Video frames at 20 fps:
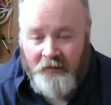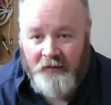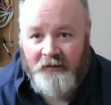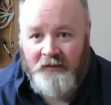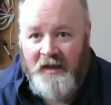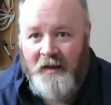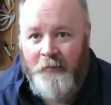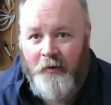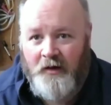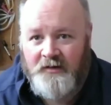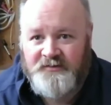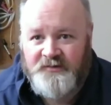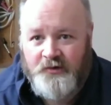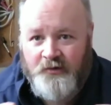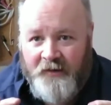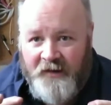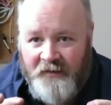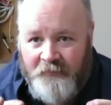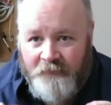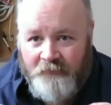Clay balls are
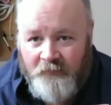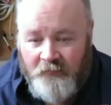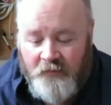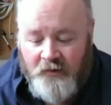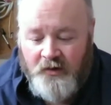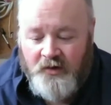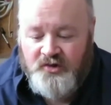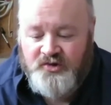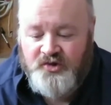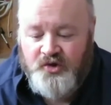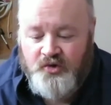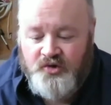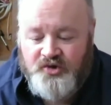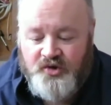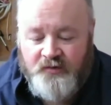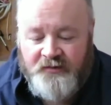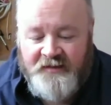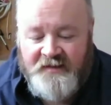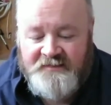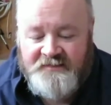great. You
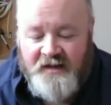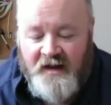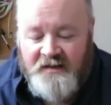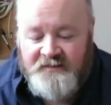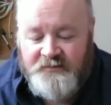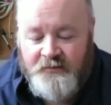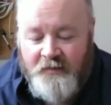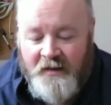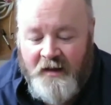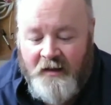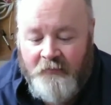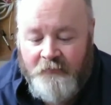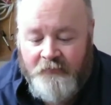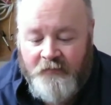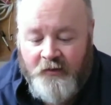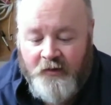shoot these guys around,